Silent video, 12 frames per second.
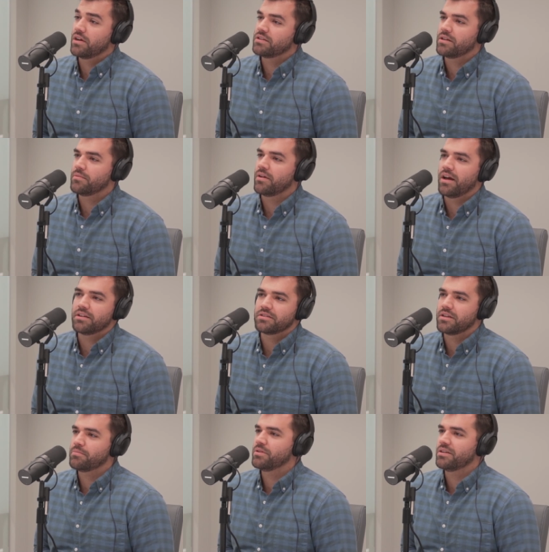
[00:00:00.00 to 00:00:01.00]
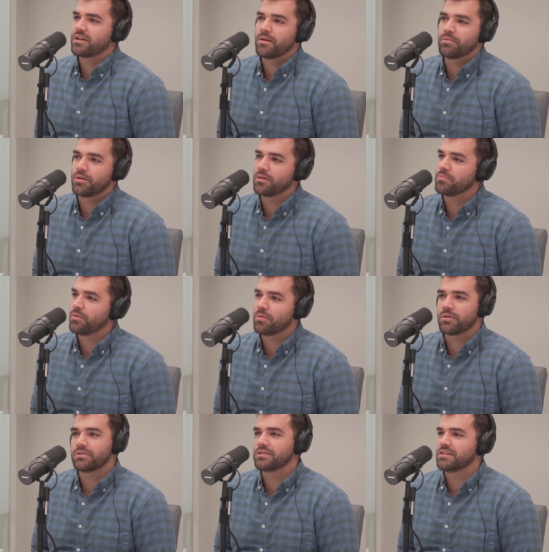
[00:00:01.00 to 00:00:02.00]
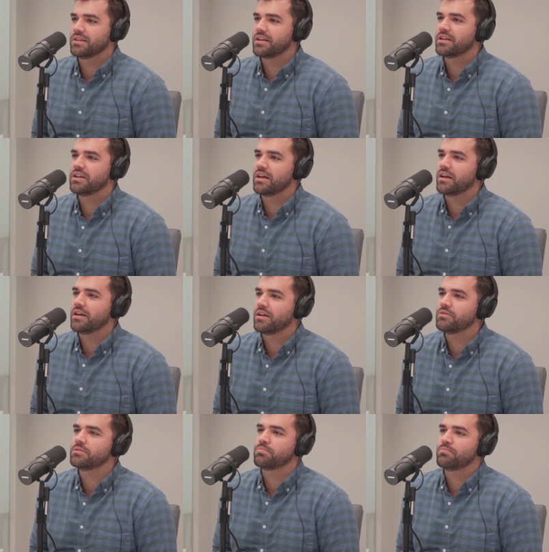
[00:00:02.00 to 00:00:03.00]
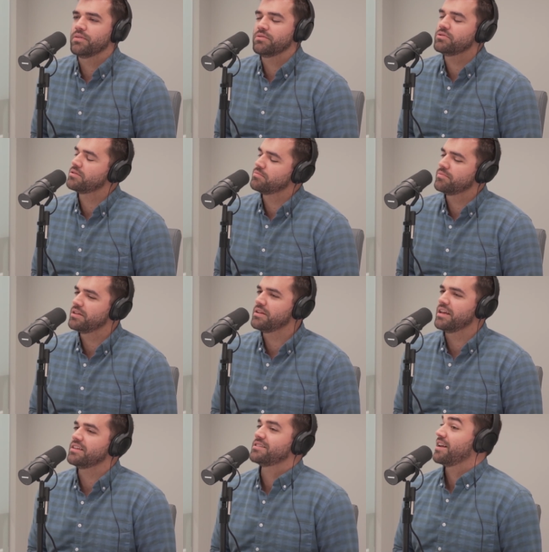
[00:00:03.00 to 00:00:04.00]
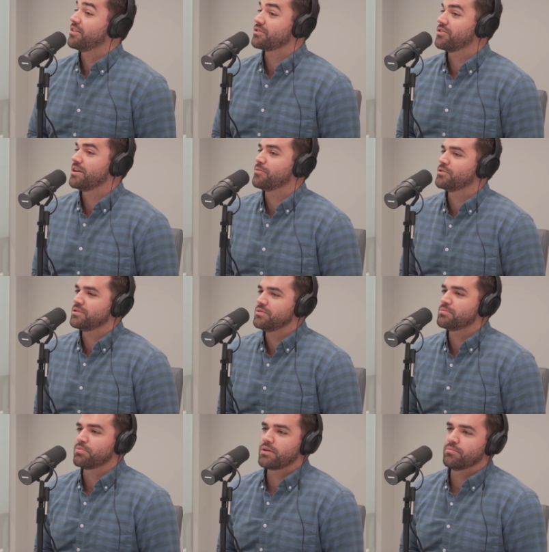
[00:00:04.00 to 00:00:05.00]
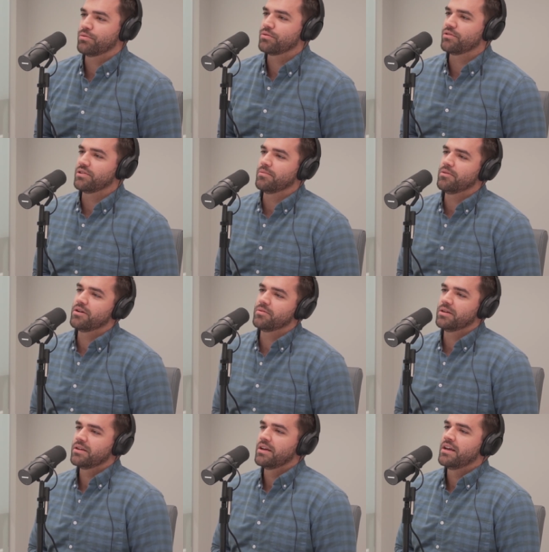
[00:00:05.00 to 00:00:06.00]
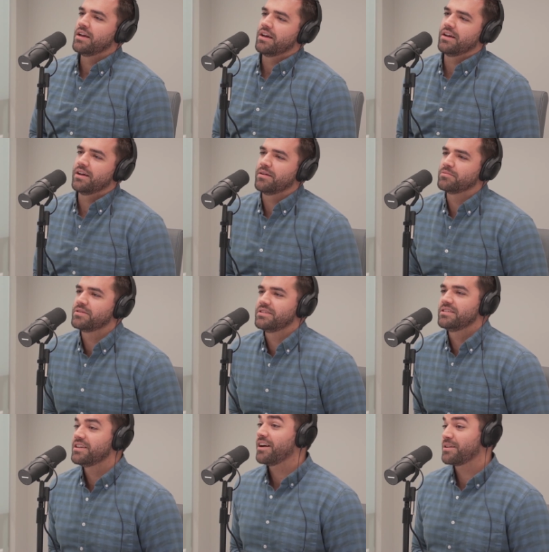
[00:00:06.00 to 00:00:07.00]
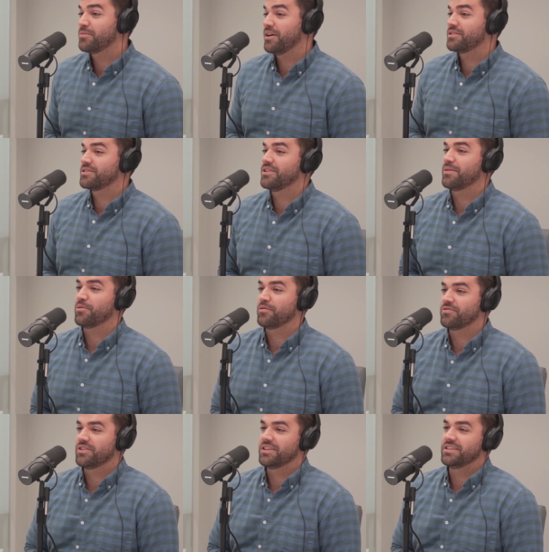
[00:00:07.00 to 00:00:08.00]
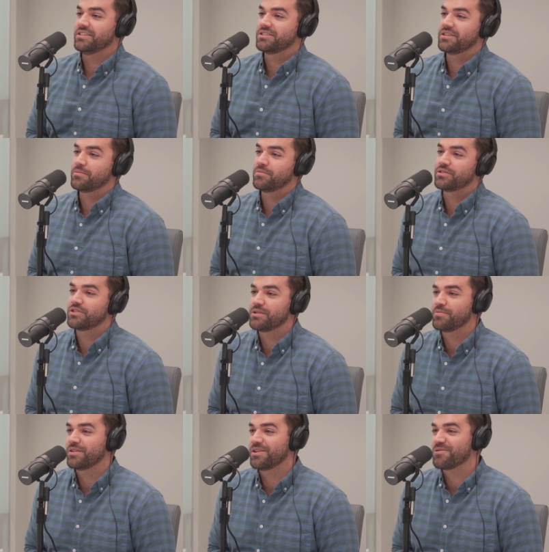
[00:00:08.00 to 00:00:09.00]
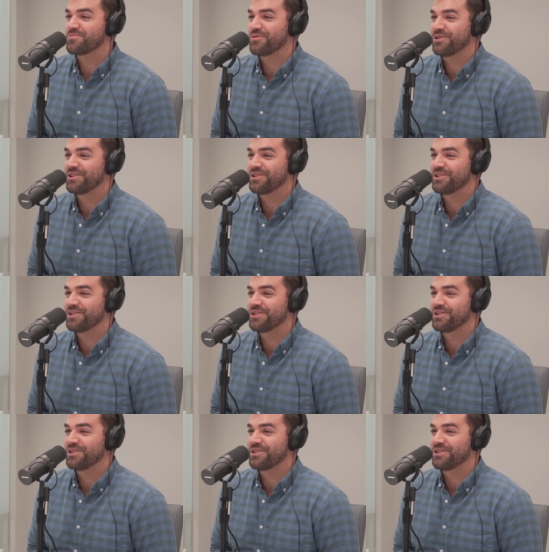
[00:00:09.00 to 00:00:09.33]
I slept in a couple of airports. And, yeah, it was. It sounds glamorous. It was pretty brutal in the moment. Talking about it's a lot more fun than sleeping in an airport.